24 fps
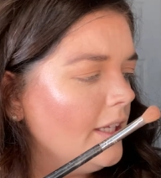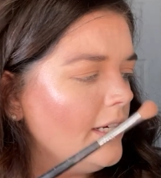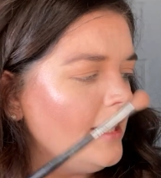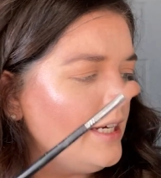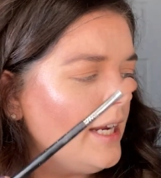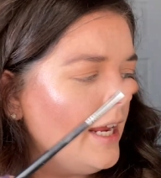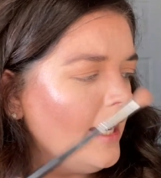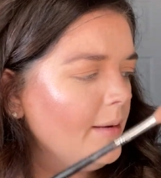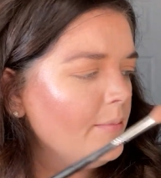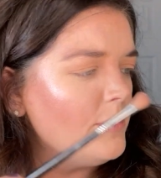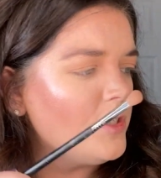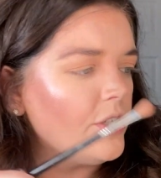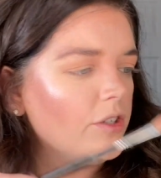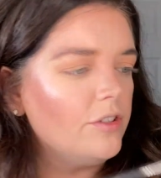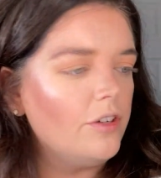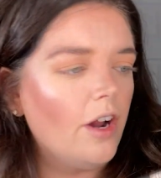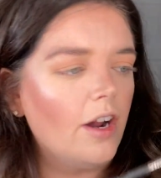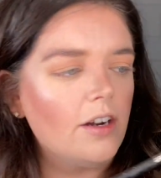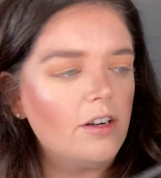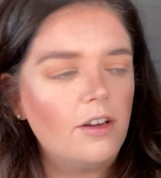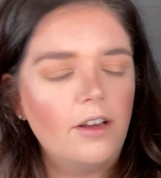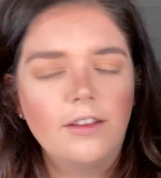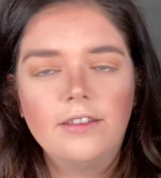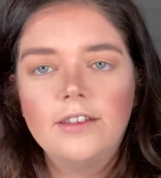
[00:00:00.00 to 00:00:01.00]
names are
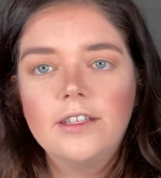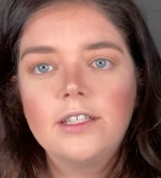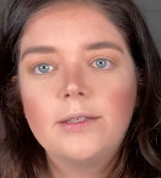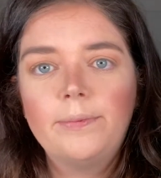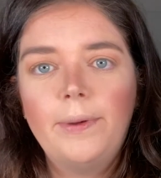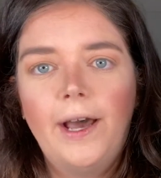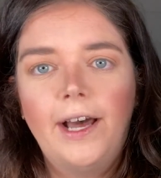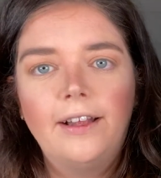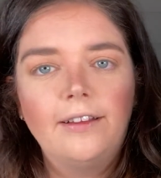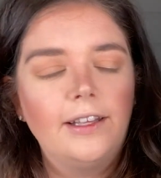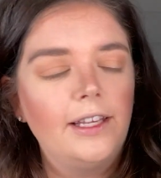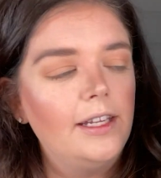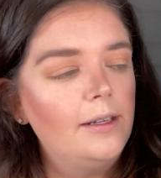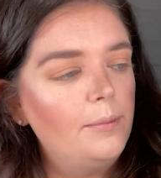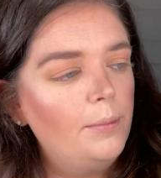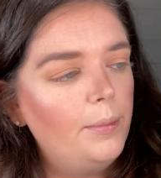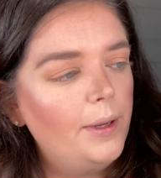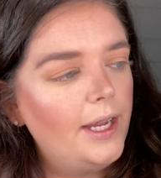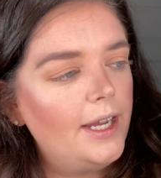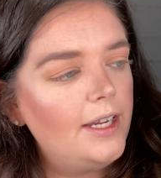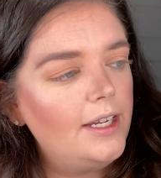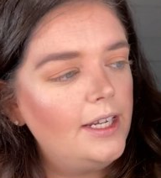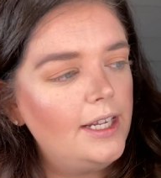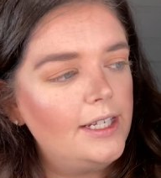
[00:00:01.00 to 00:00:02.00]
not on this palette,
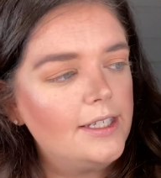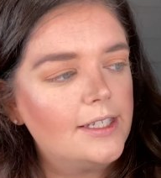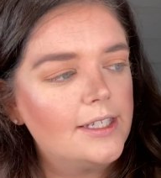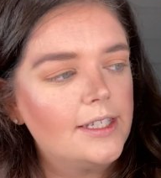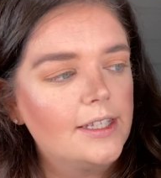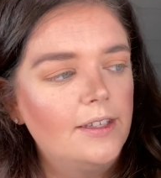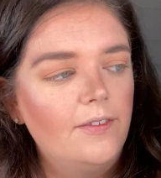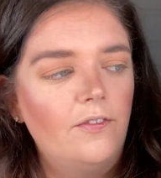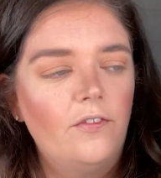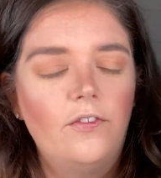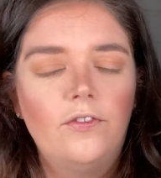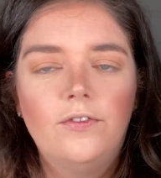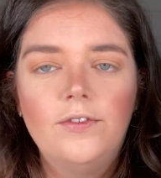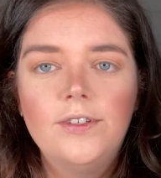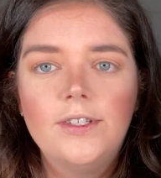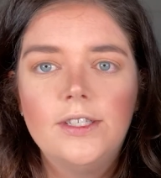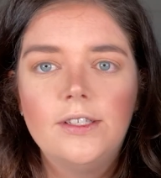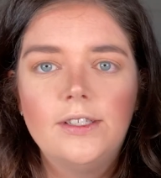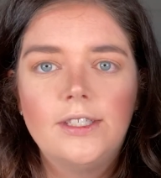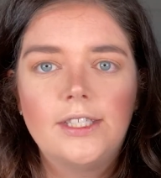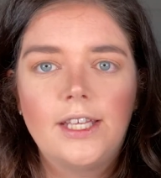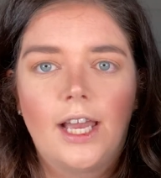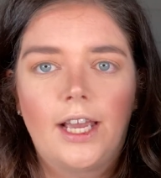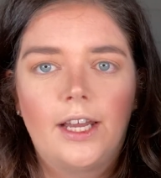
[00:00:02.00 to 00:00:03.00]
but it's the
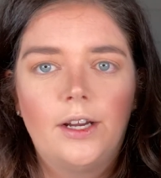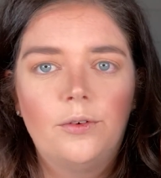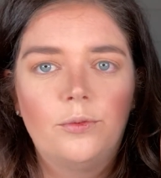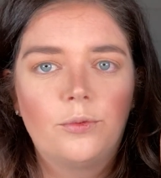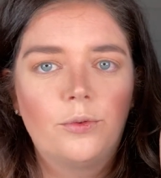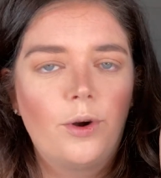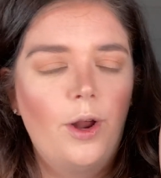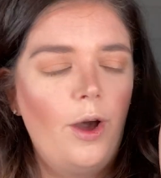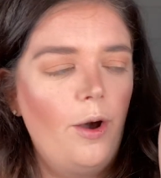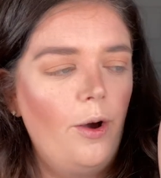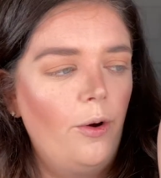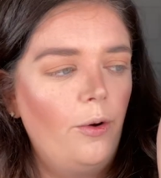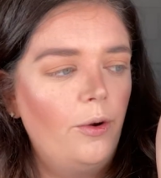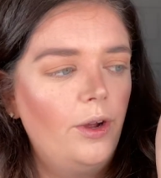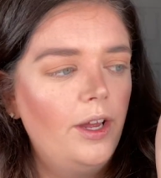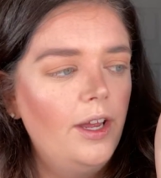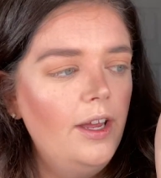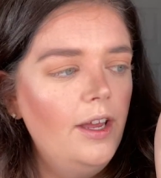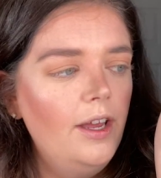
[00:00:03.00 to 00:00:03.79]
second row